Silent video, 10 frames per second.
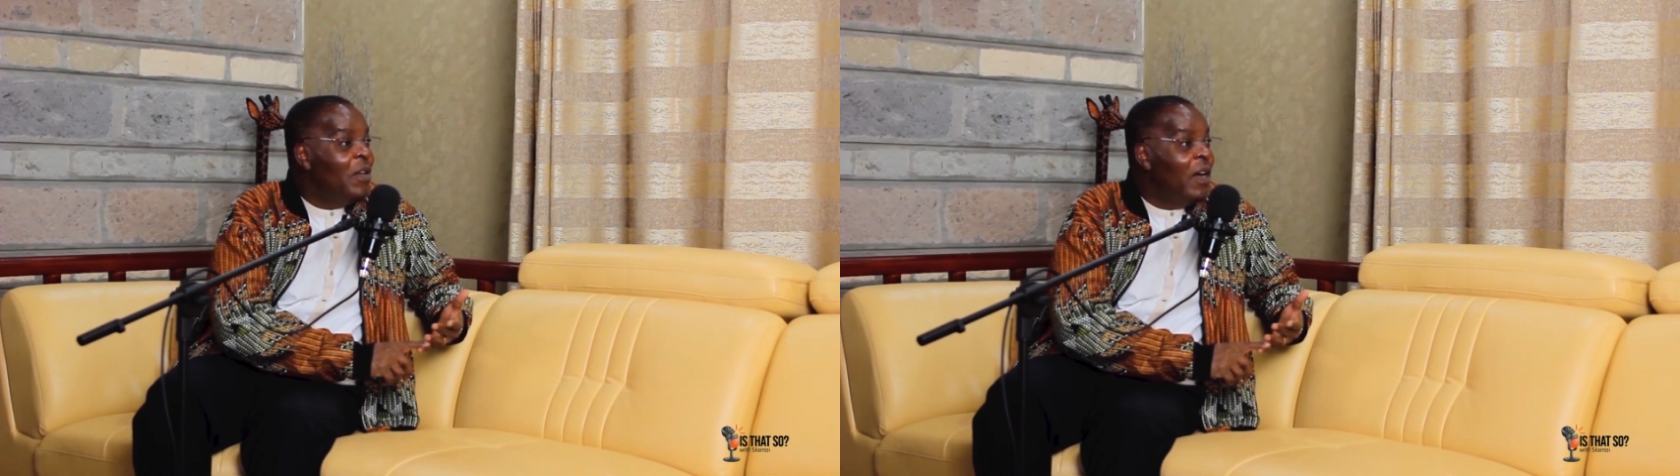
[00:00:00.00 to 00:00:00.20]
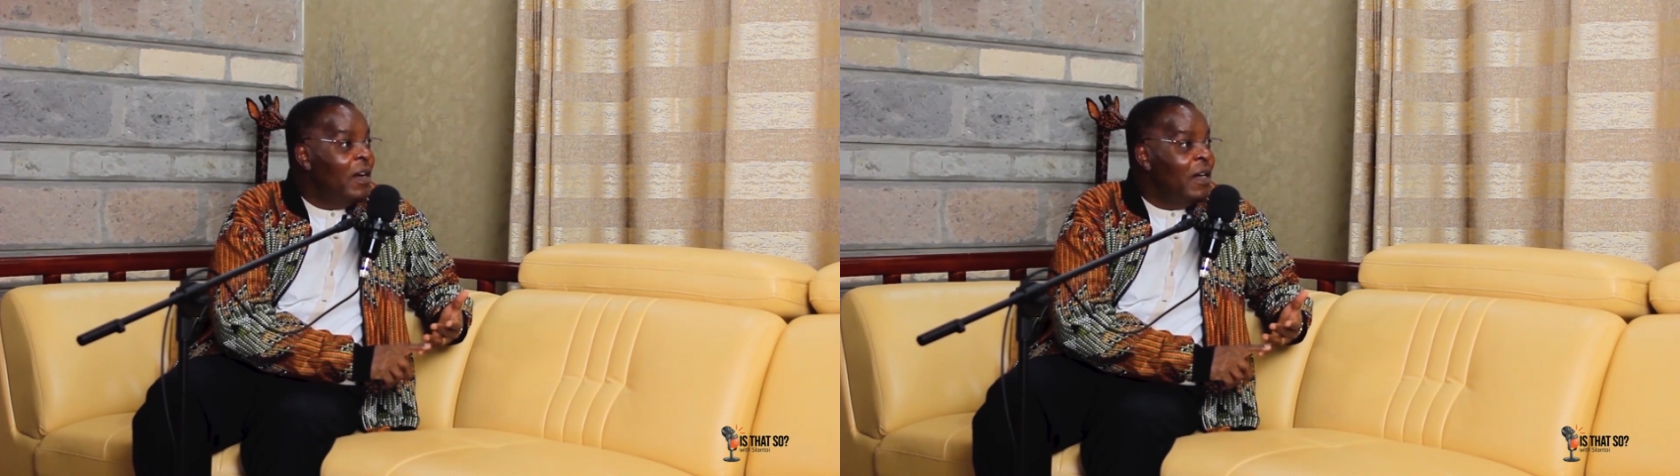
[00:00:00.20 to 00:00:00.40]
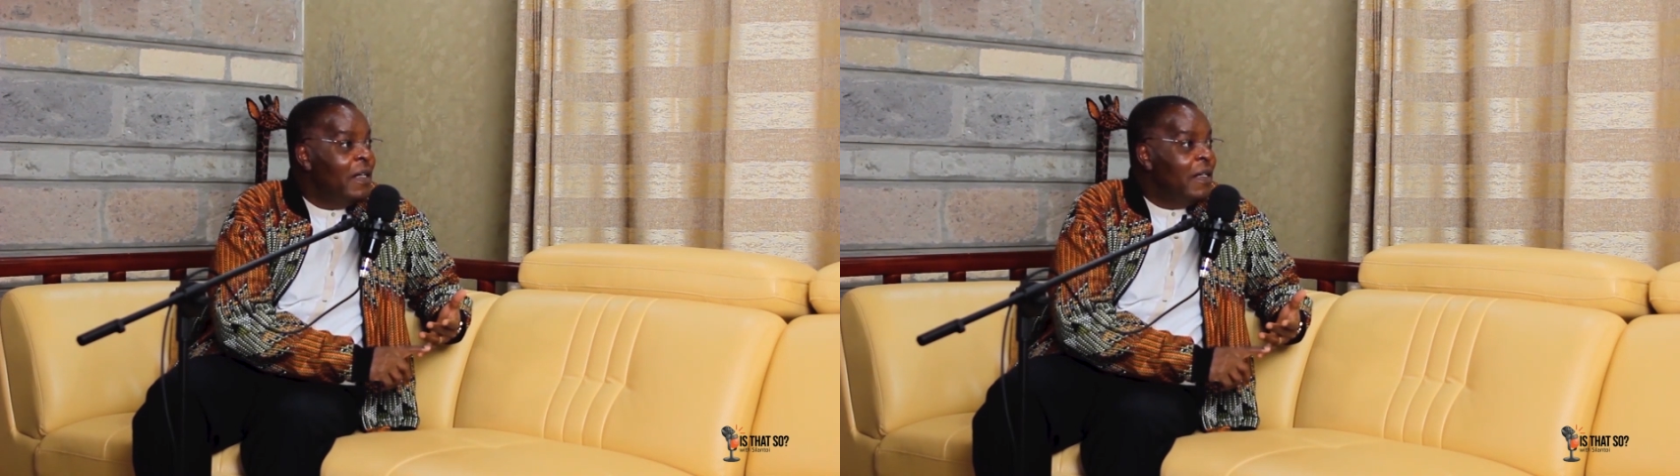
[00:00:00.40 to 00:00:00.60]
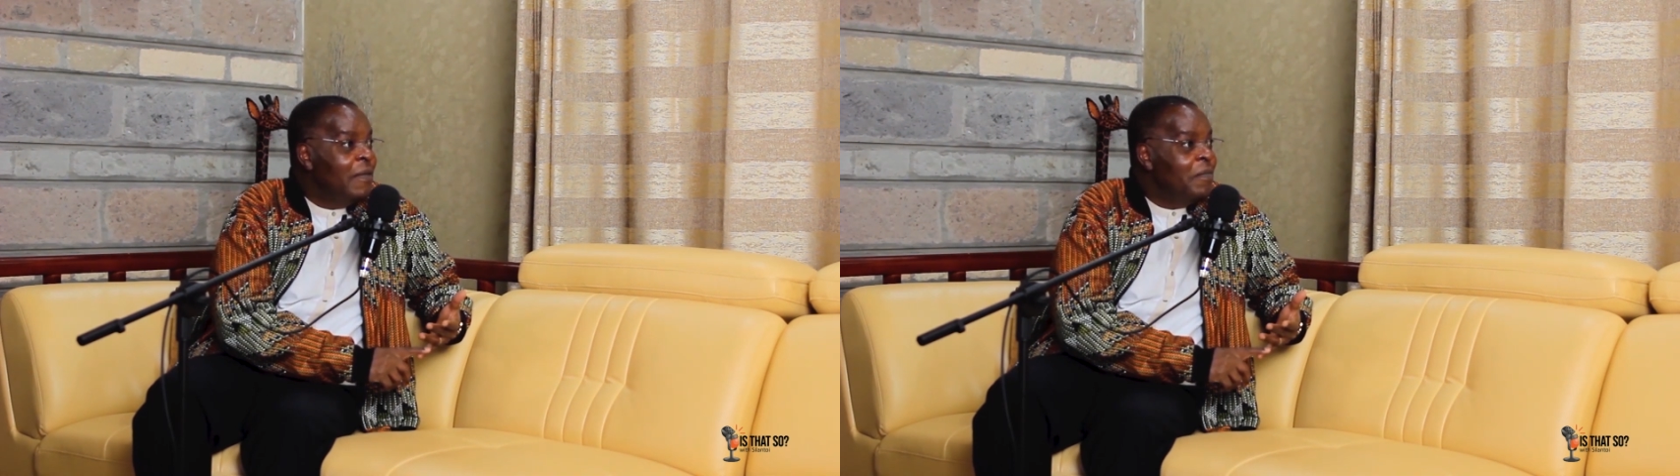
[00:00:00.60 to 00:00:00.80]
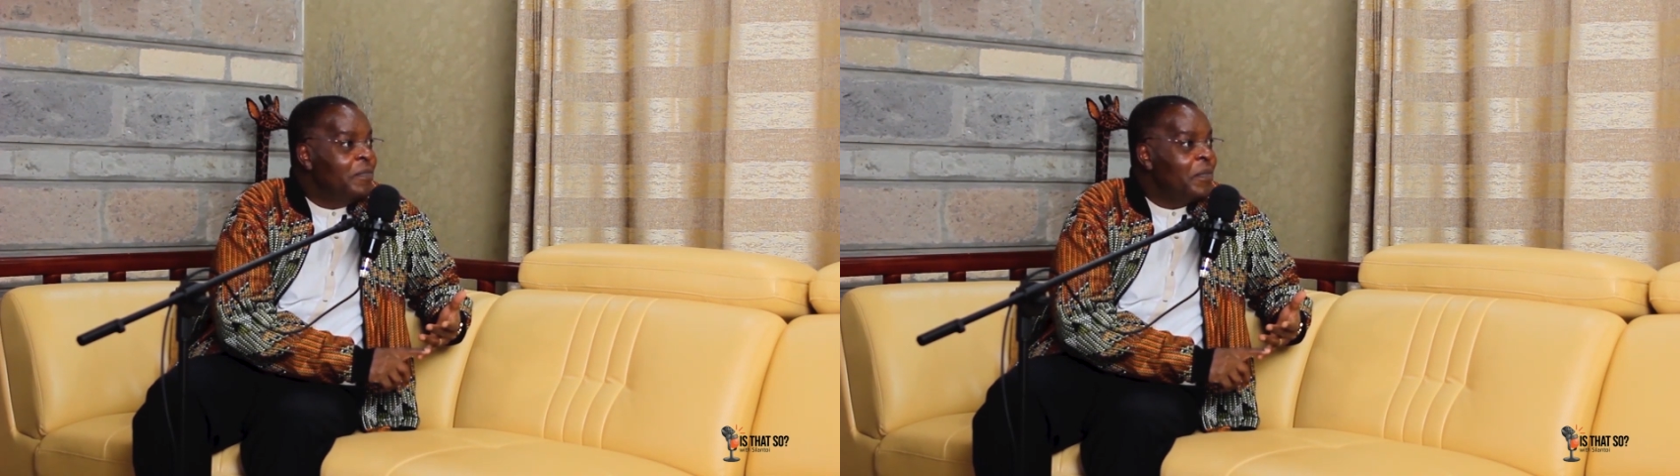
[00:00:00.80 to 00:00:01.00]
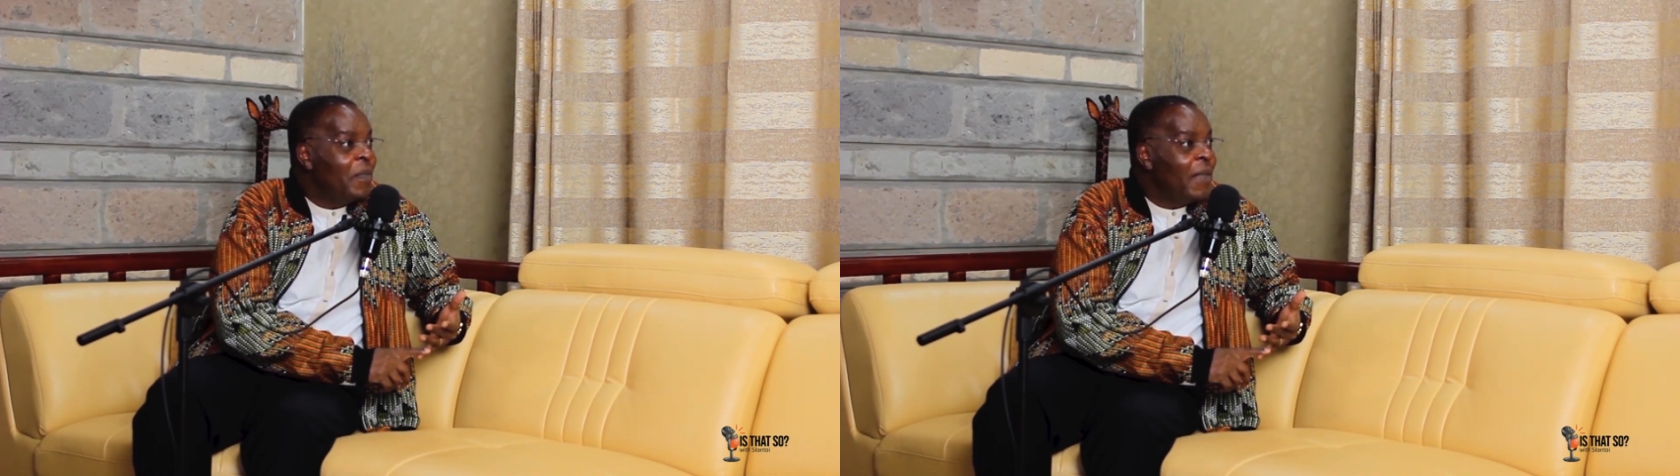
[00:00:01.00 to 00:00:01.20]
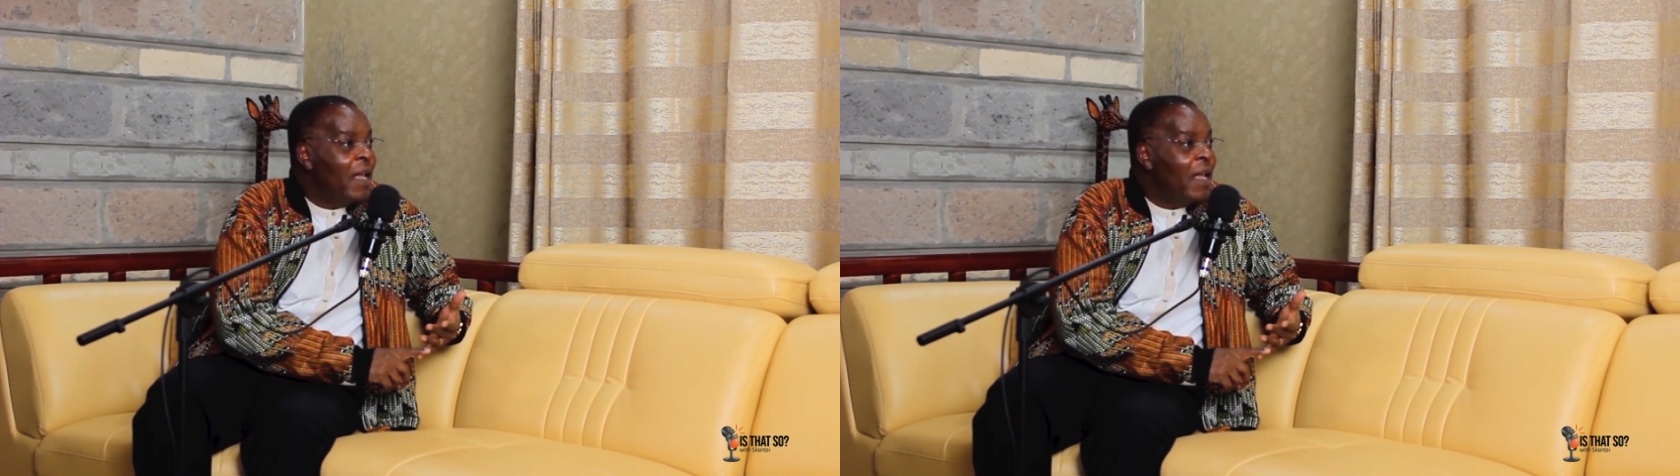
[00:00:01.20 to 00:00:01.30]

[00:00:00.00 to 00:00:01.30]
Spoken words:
uphold